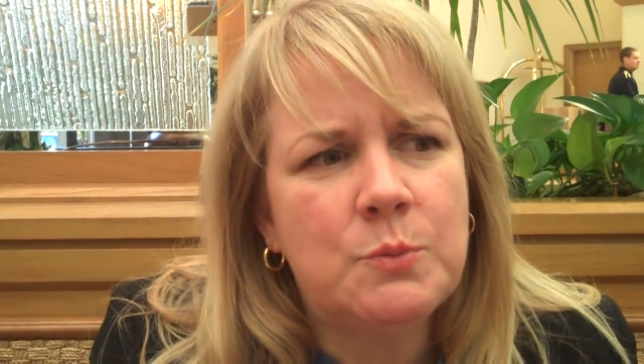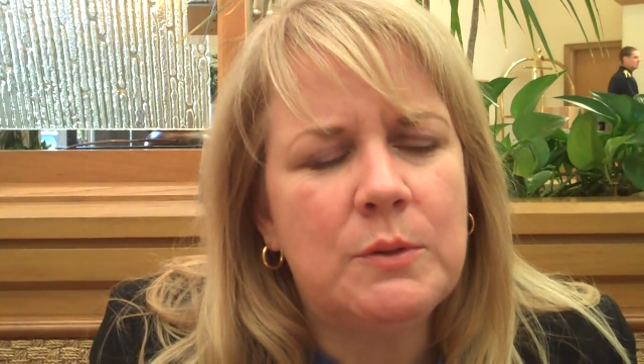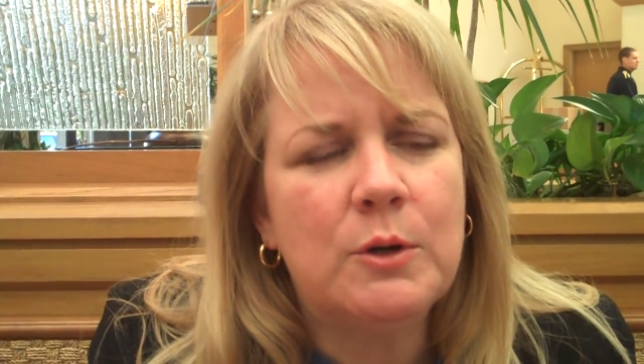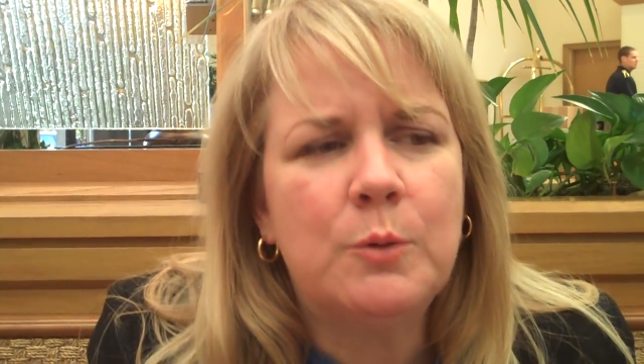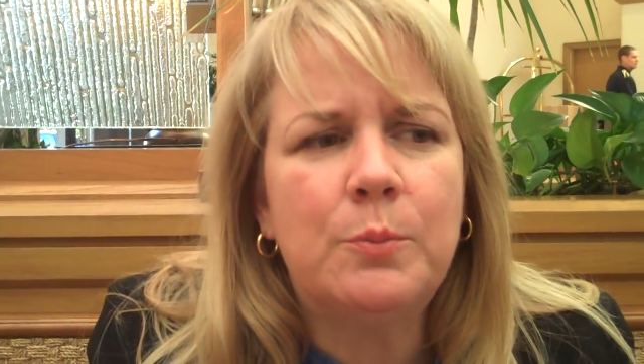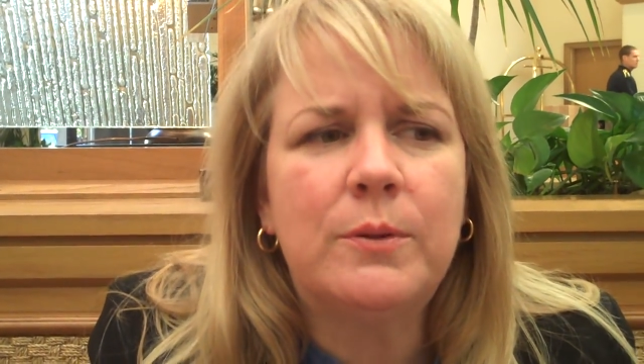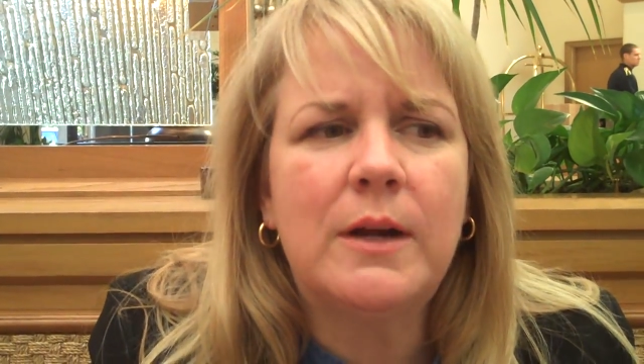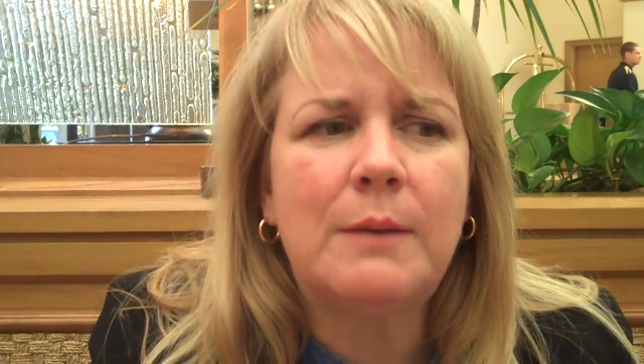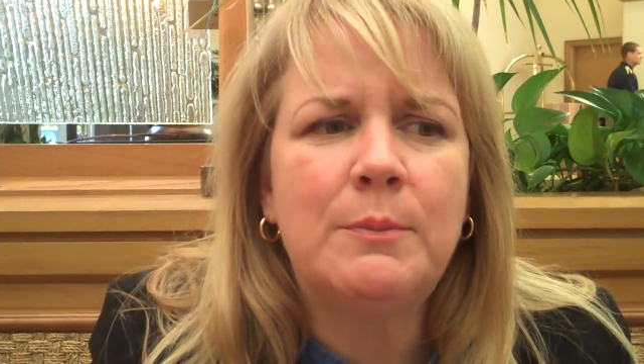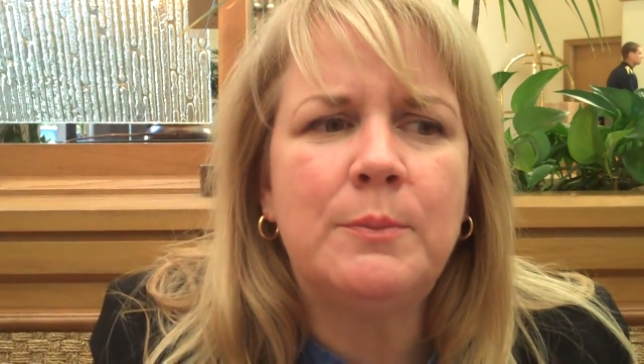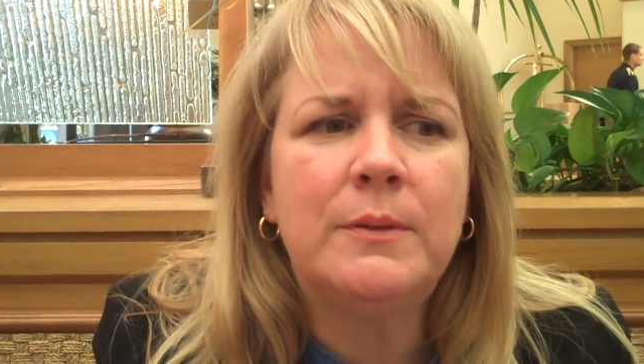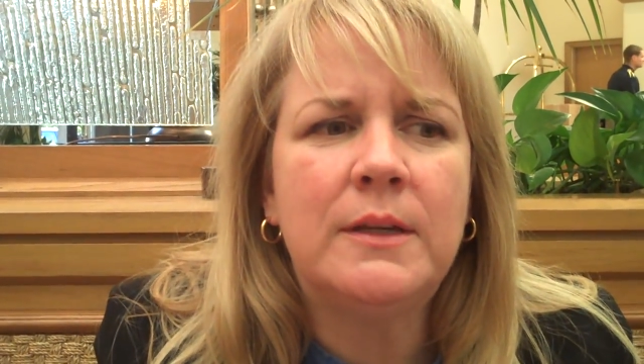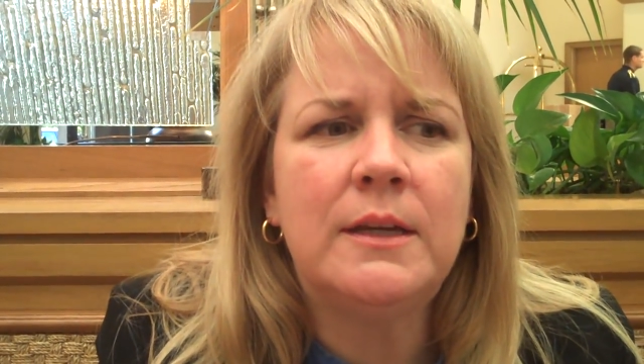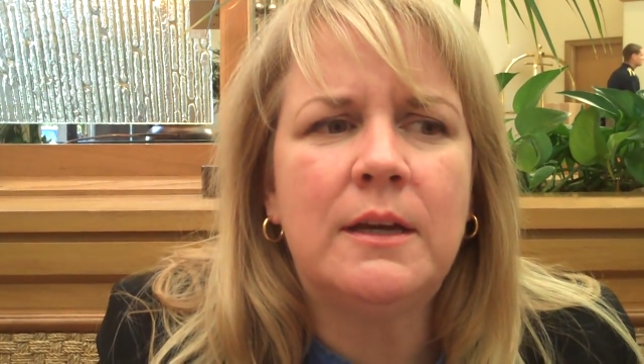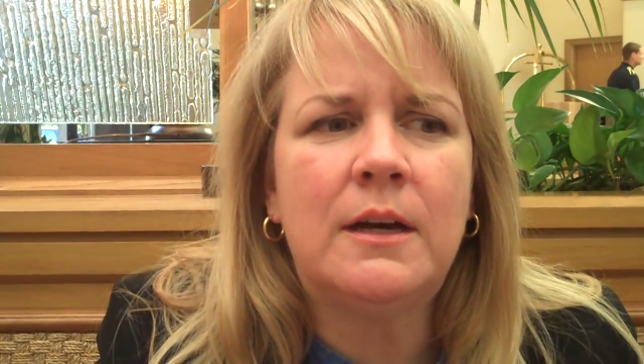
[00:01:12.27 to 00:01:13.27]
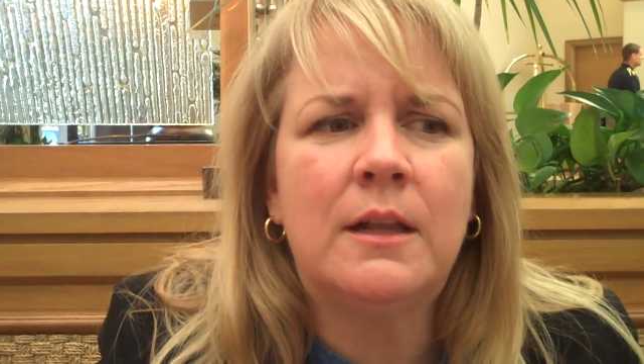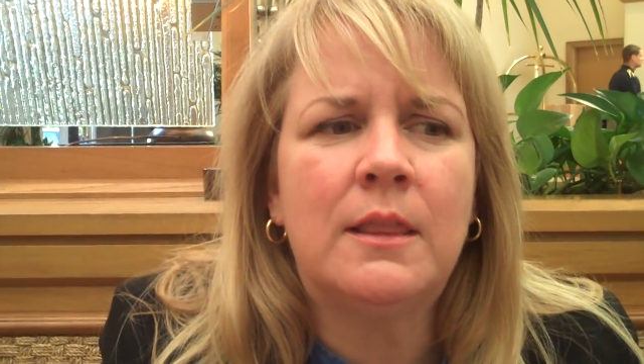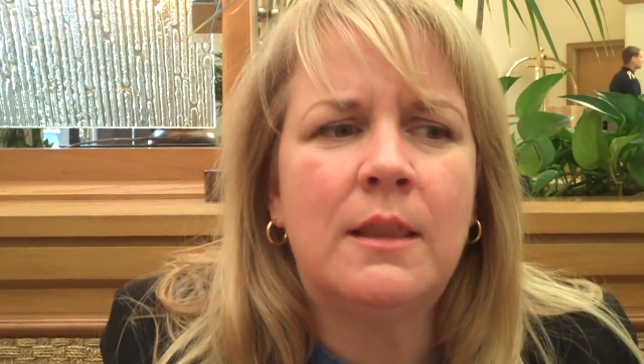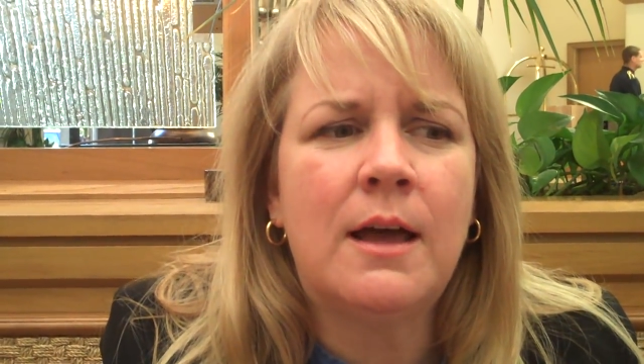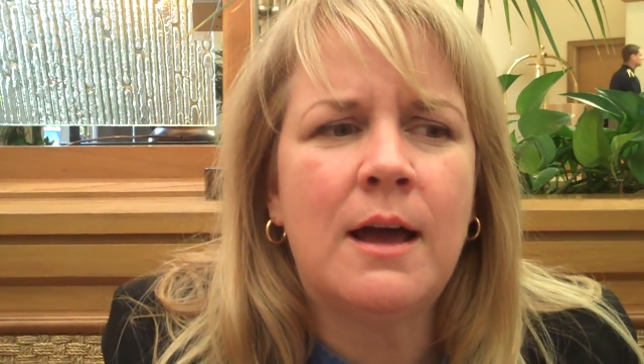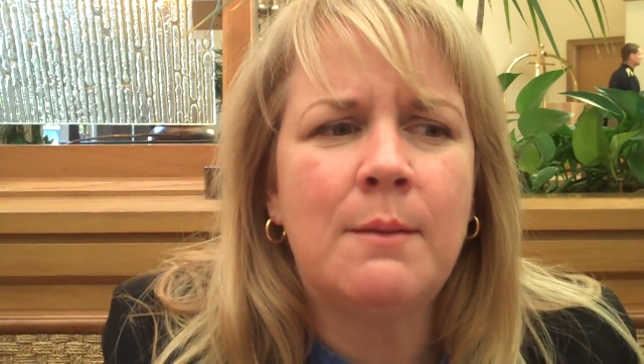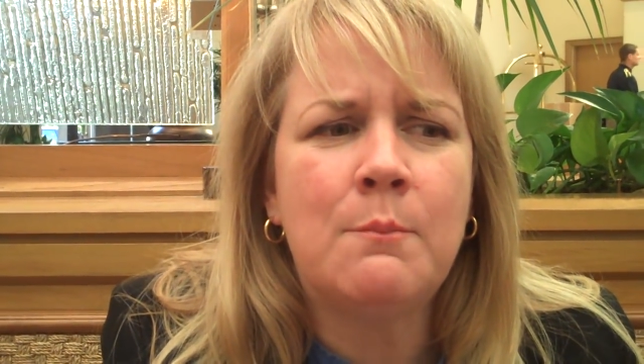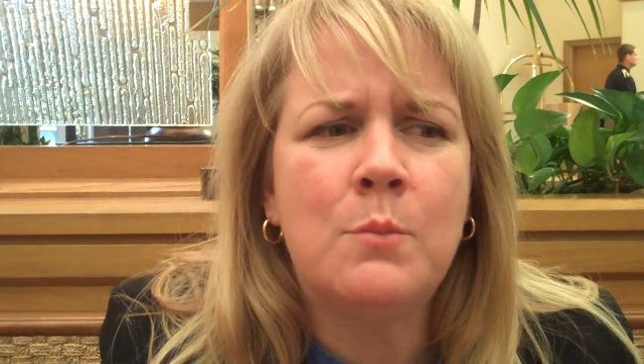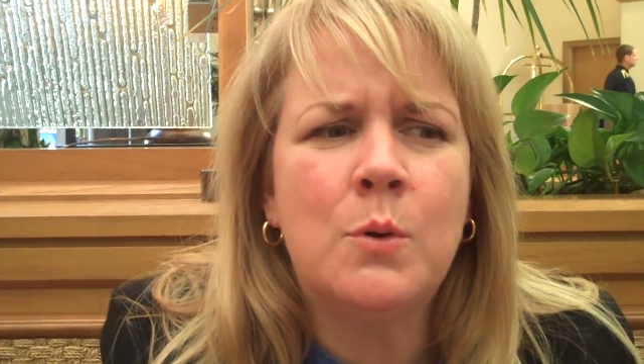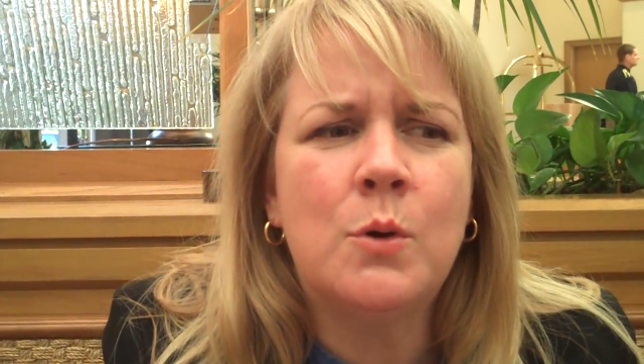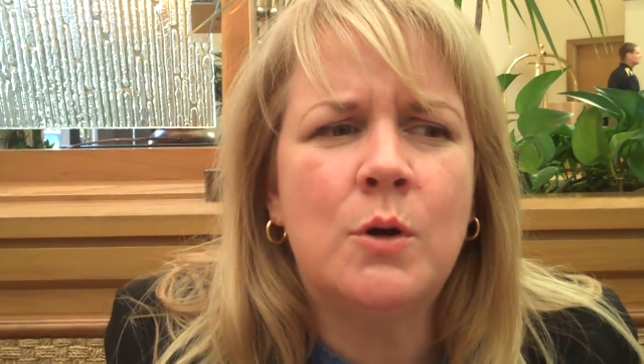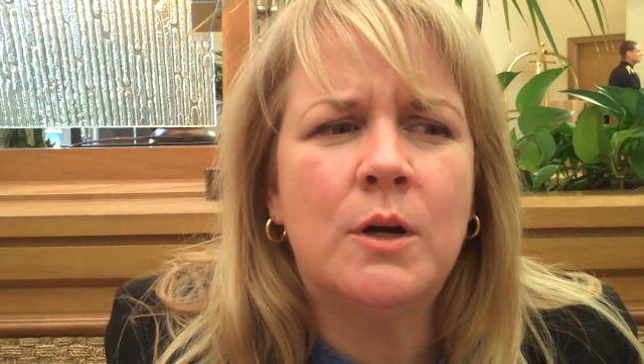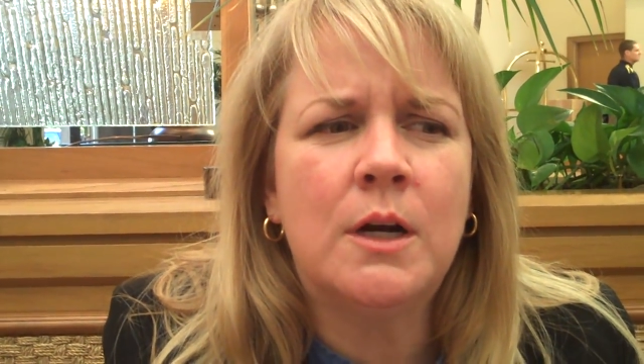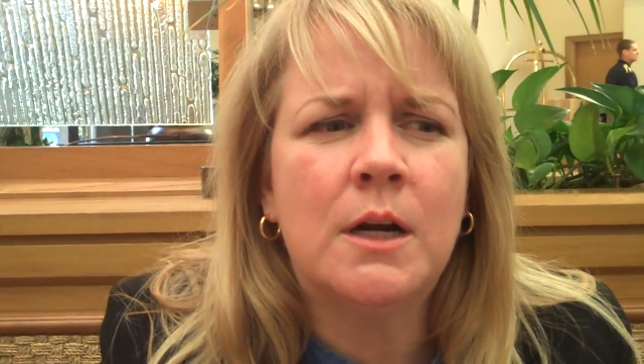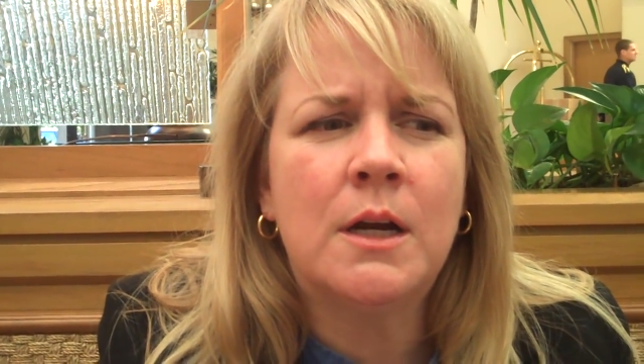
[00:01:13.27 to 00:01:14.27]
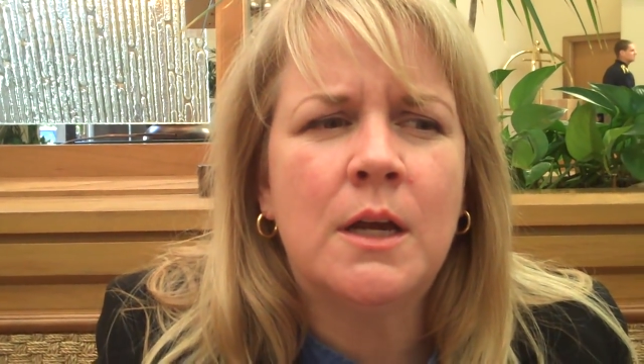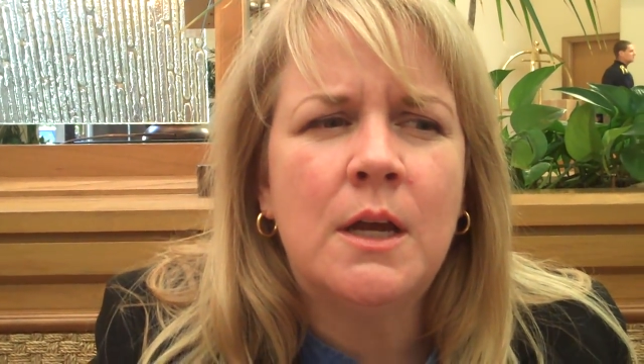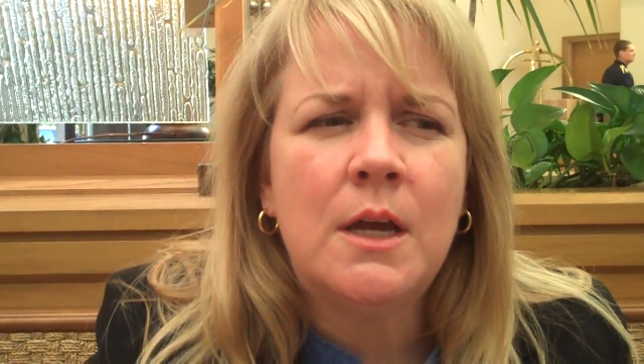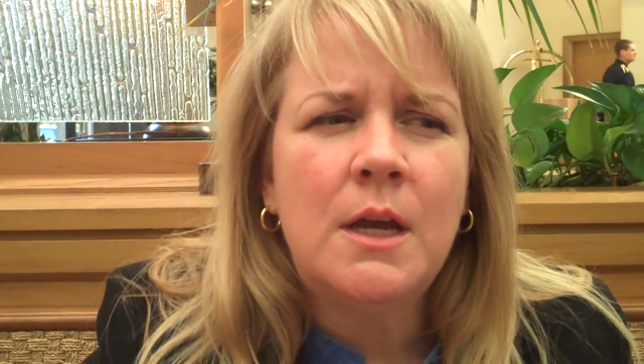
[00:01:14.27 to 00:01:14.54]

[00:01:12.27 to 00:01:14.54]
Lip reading: we were probably a lot more